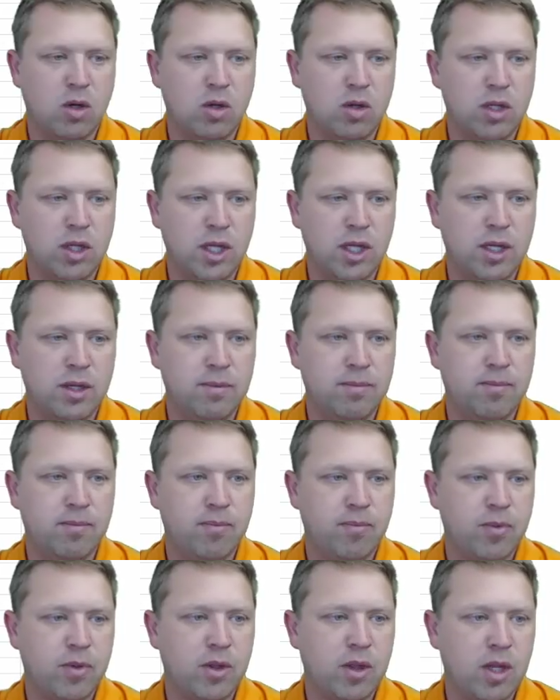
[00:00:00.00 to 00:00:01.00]
the colon
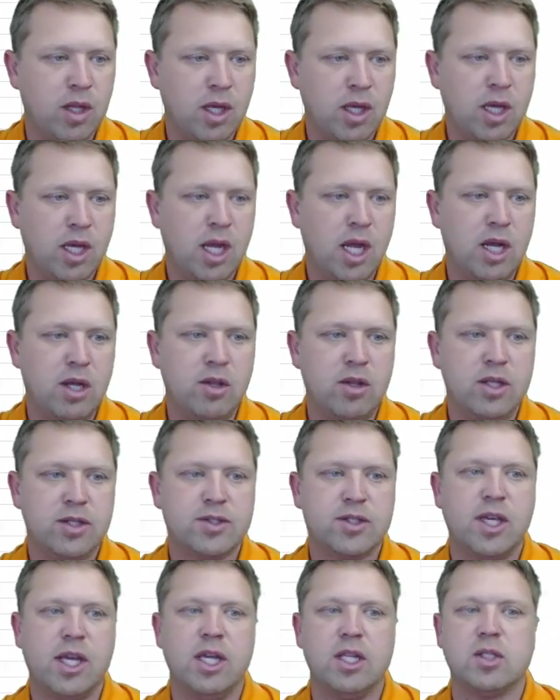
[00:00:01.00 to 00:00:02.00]
in, and
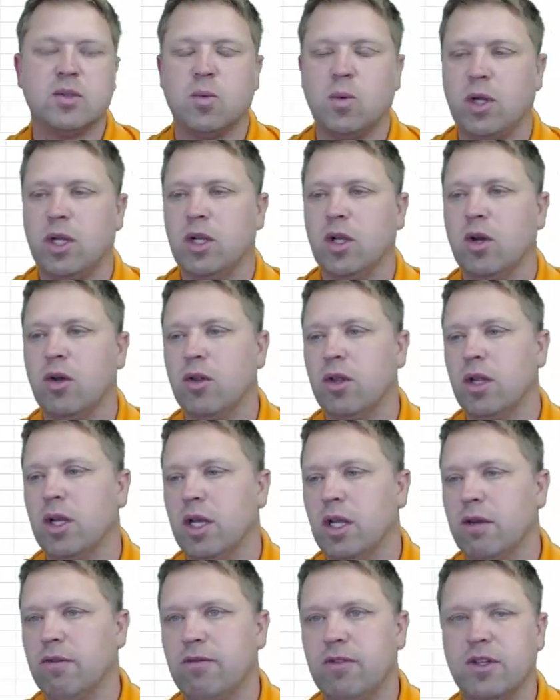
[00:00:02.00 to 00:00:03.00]
in this case we know
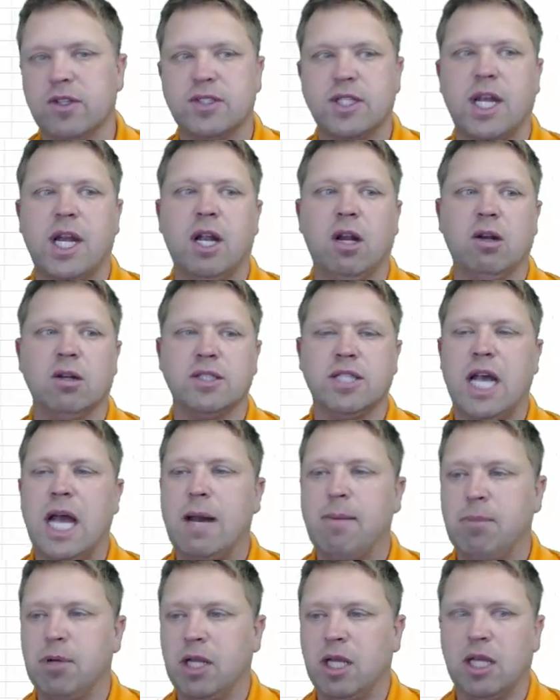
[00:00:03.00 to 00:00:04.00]
that if this error
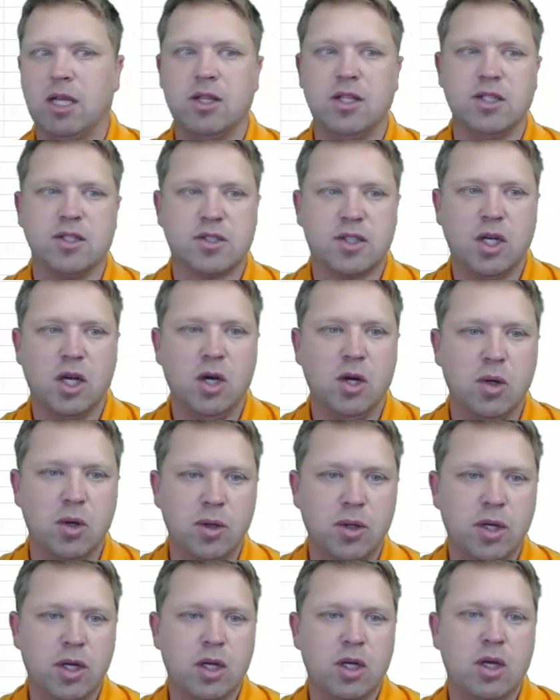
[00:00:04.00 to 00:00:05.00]
is happening in this
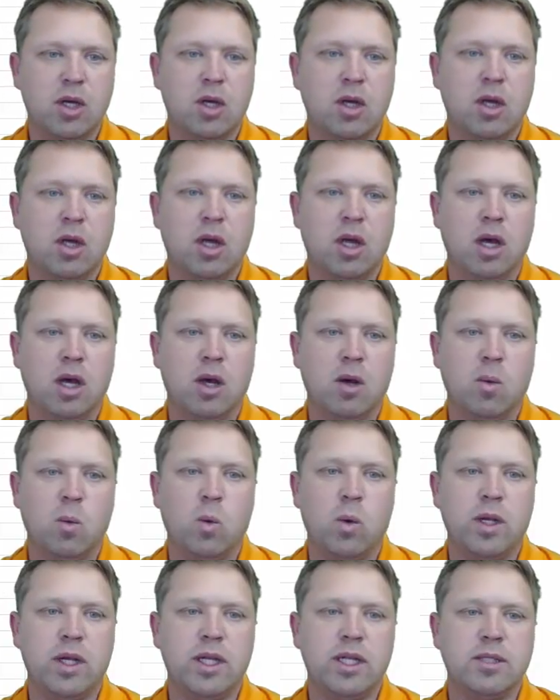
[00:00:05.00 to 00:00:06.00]
code,
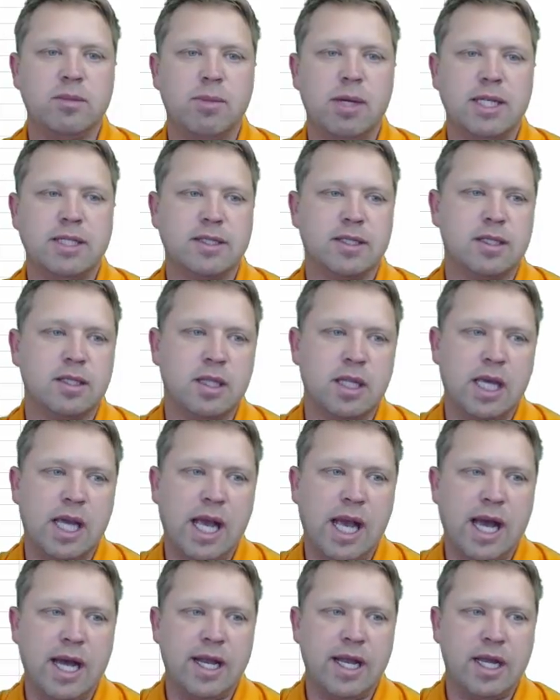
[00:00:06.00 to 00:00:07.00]
uh, we need to
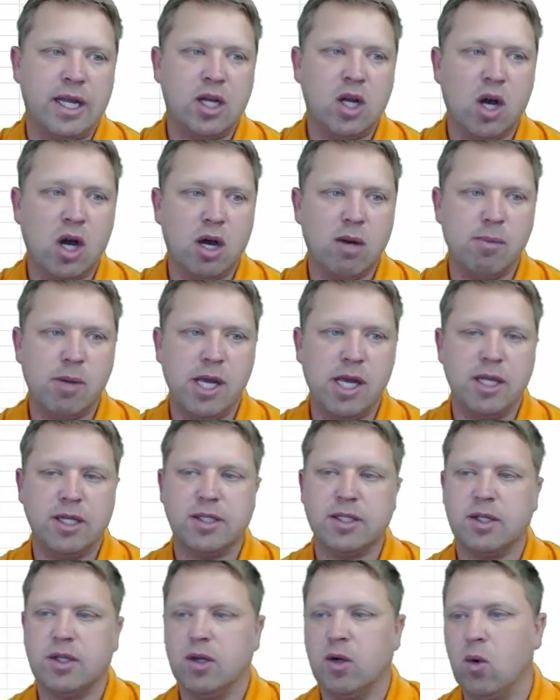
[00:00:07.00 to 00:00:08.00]
basically add a
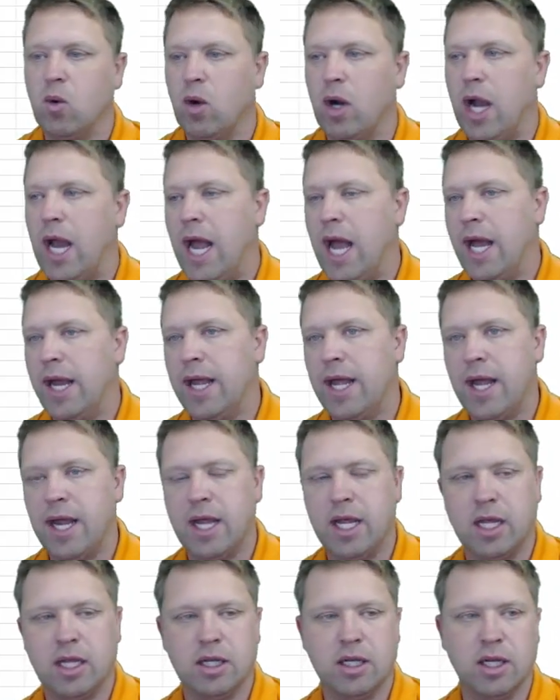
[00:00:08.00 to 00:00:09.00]
comment or add
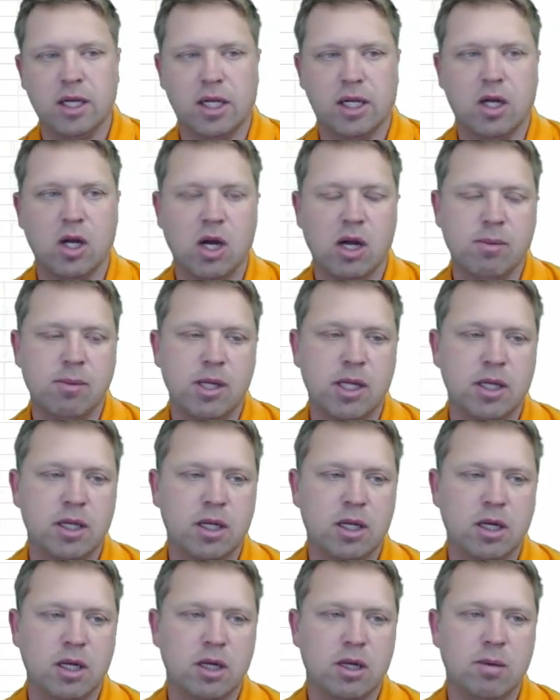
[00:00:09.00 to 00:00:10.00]
a, not a
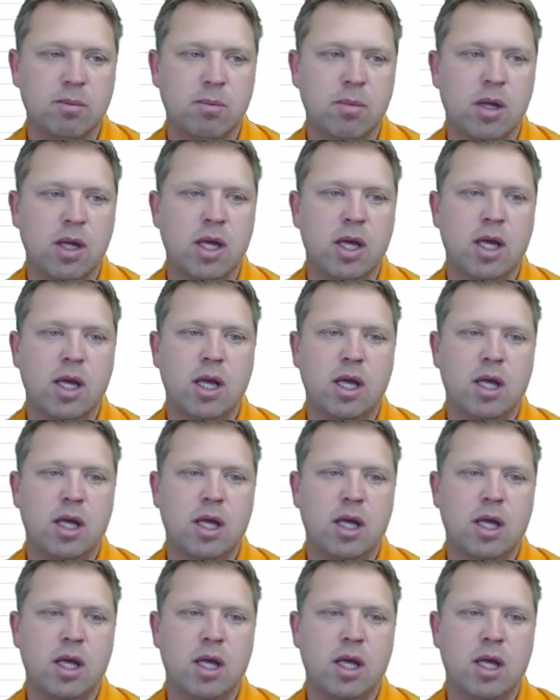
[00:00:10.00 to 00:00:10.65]
comment, um,